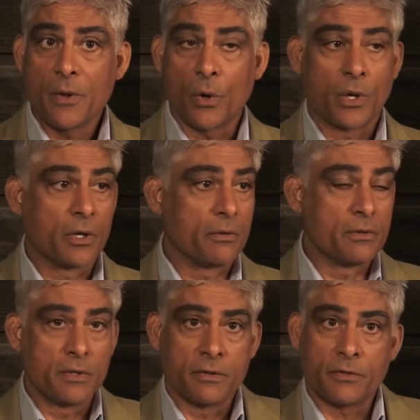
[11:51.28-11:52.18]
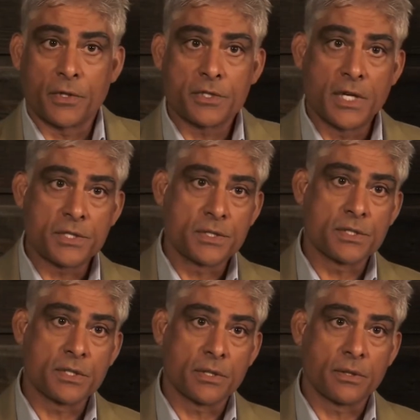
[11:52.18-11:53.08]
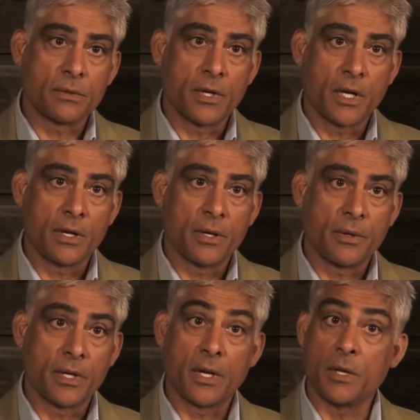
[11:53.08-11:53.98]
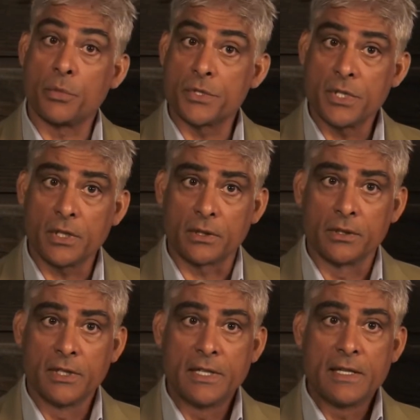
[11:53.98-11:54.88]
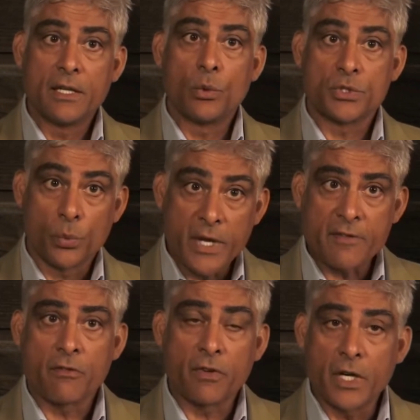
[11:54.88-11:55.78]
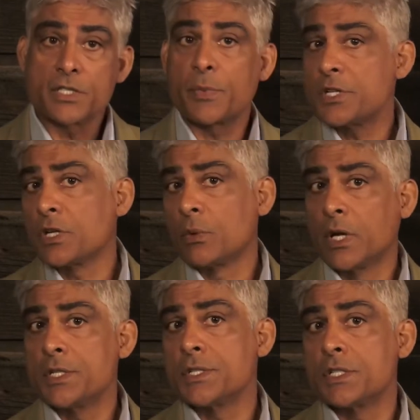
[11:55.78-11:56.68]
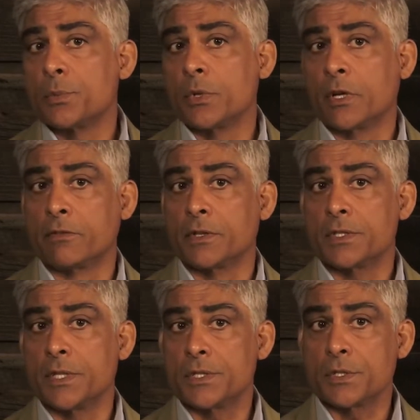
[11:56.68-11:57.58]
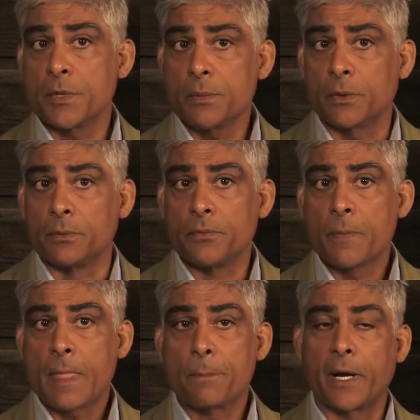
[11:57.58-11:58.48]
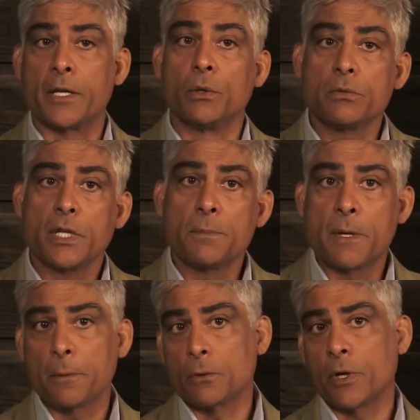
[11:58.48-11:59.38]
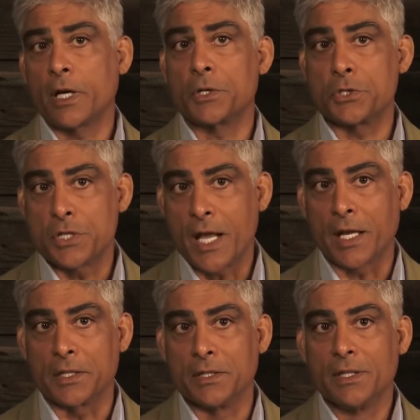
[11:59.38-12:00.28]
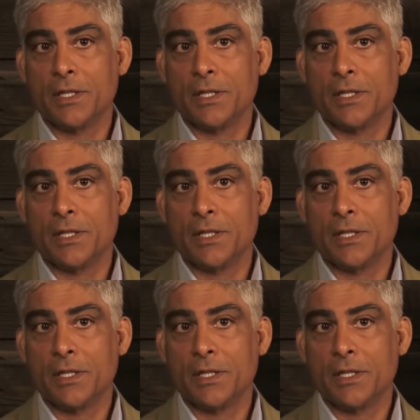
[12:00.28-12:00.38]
or the First Nations in Brazil. So we have a very special relationship with our First Nations people. But I don't think people quite understand